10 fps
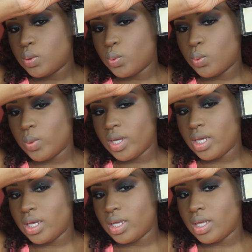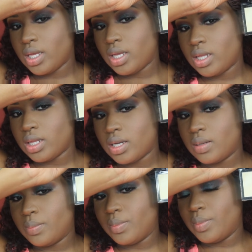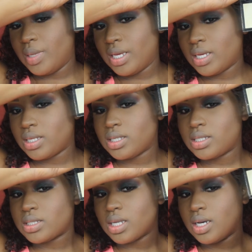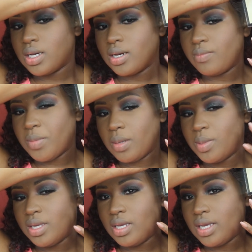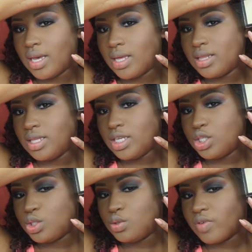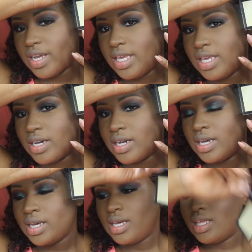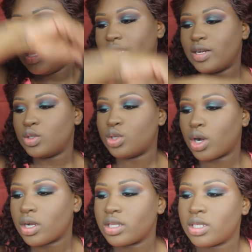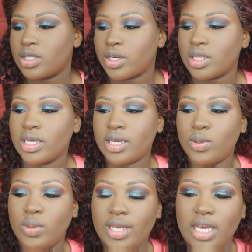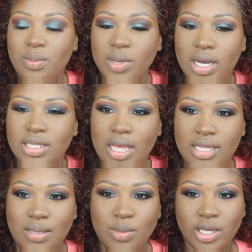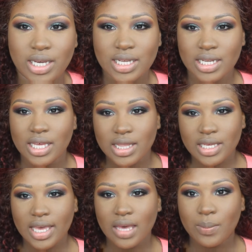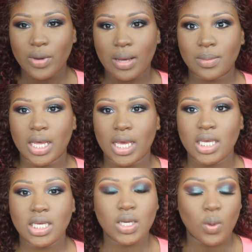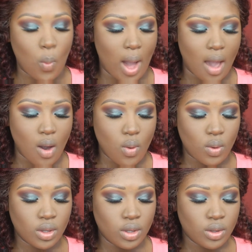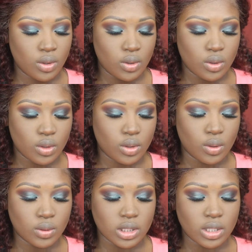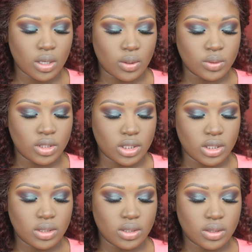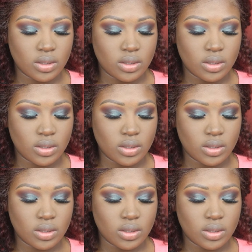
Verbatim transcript: with a mix of maybe, yeah, these two right here. They're darker than they're looking on camera because as I'm looking in the camera, I'm like, wow, those look O D.